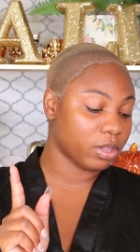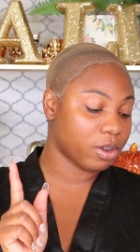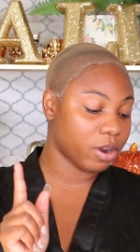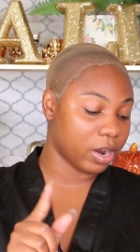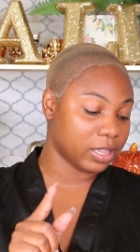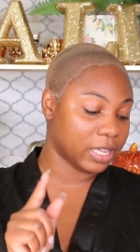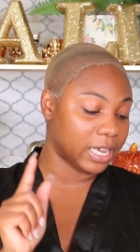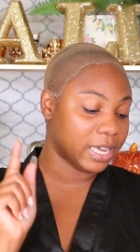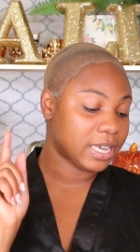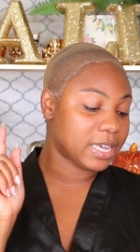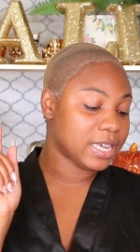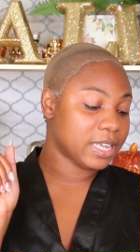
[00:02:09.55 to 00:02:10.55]

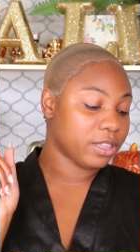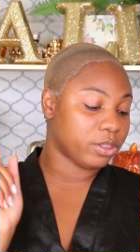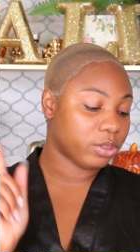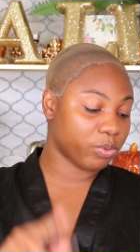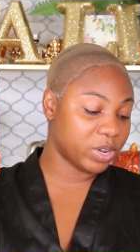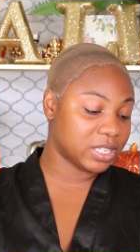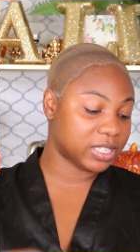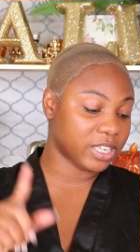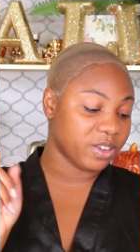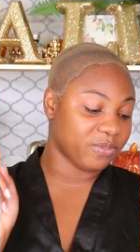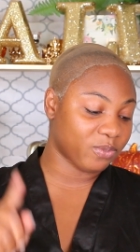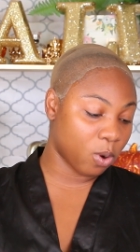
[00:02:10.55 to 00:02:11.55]
curly three
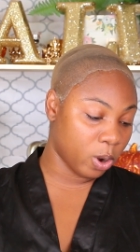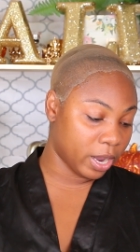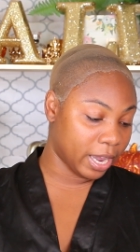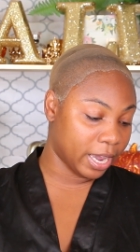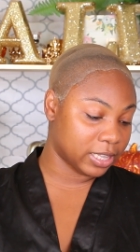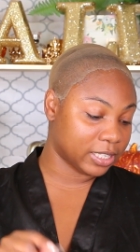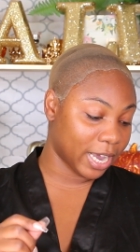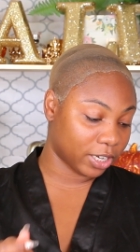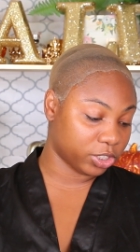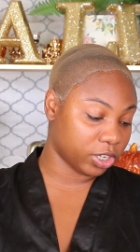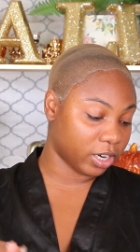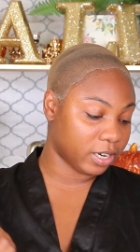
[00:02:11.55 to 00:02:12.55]
C four A
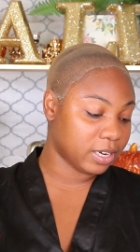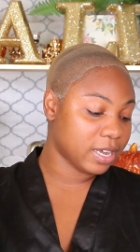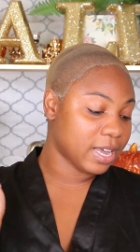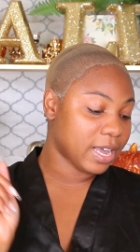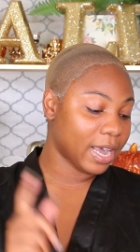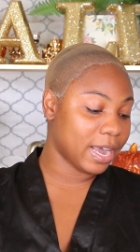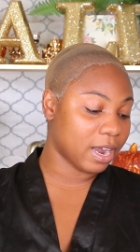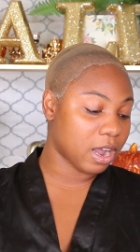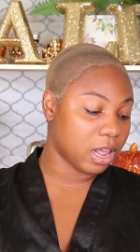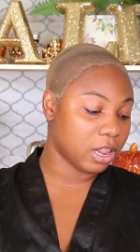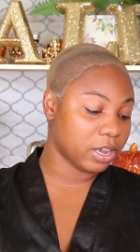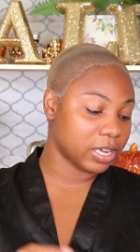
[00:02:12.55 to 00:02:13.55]
texture. Hair
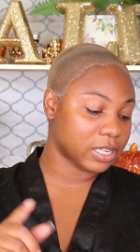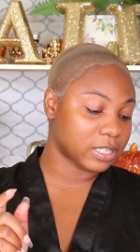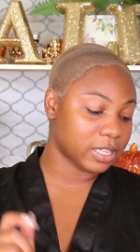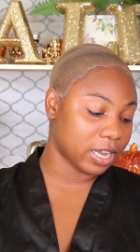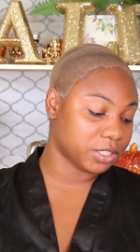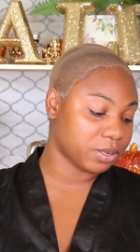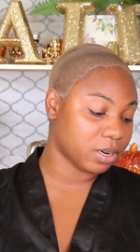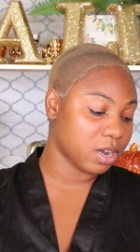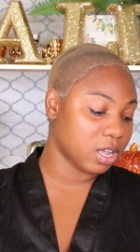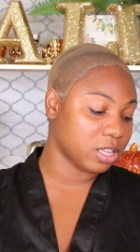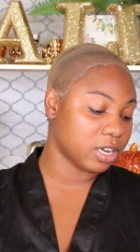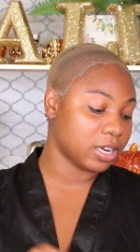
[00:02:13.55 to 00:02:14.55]
color is natural
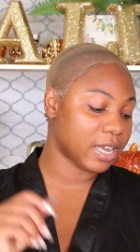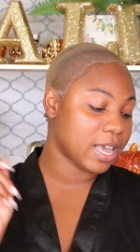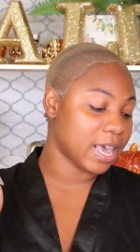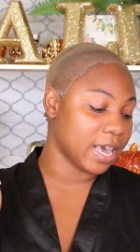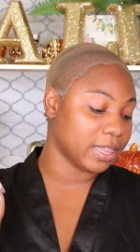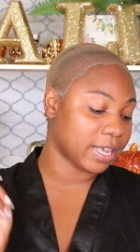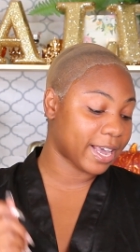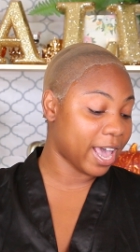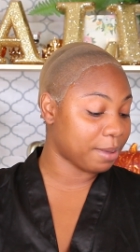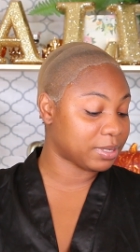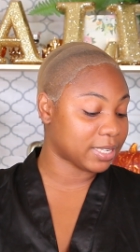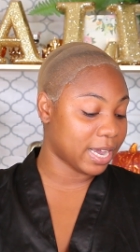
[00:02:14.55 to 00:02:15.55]
color, and the
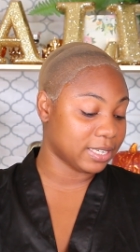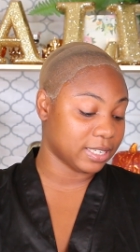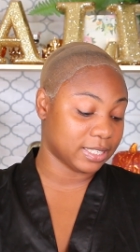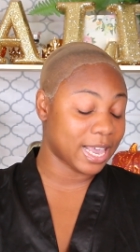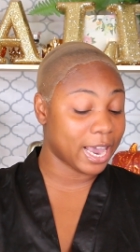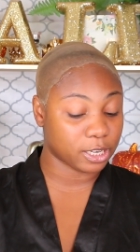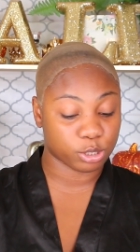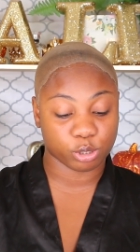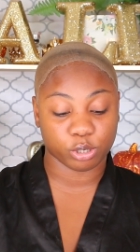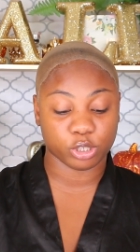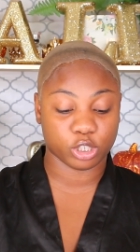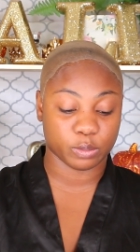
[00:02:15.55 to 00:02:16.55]
cap size is
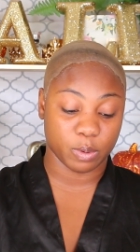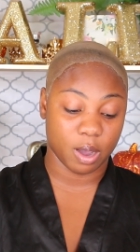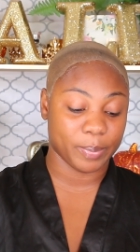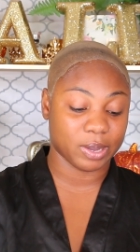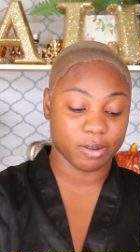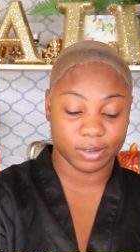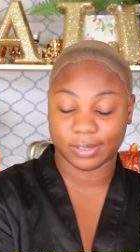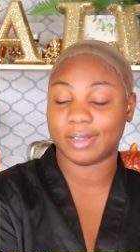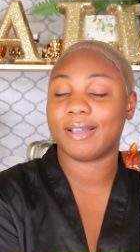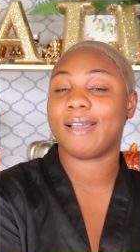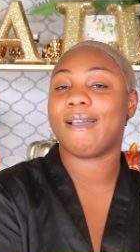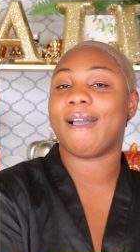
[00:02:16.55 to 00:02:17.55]
extra small because
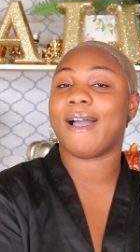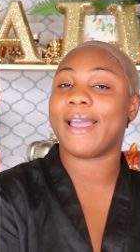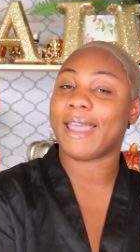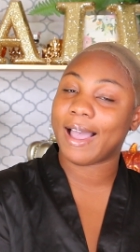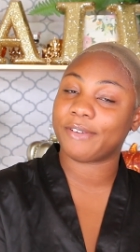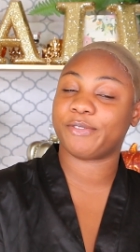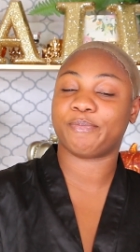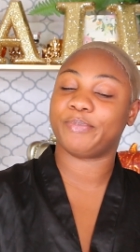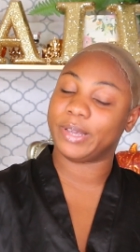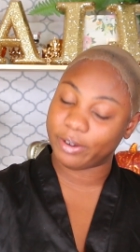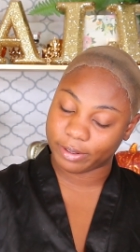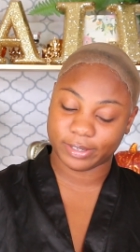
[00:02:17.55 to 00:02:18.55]
I have
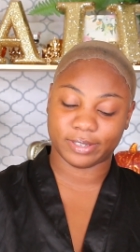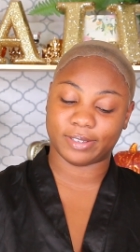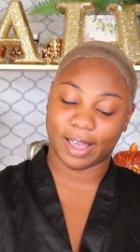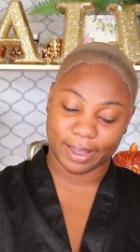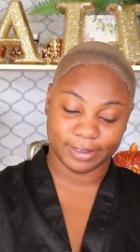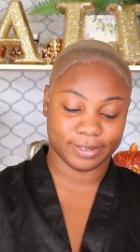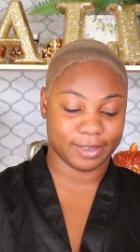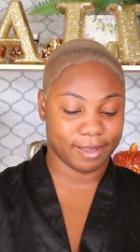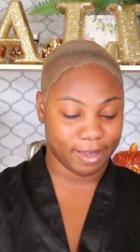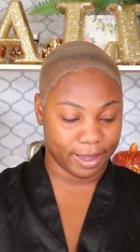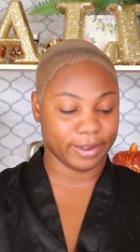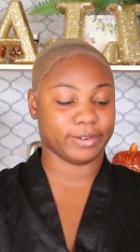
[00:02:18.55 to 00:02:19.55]
peanut size
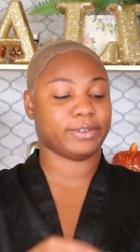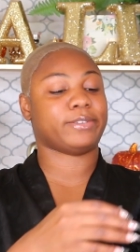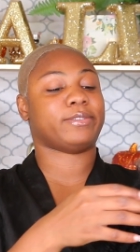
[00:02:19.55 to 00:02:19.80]
head.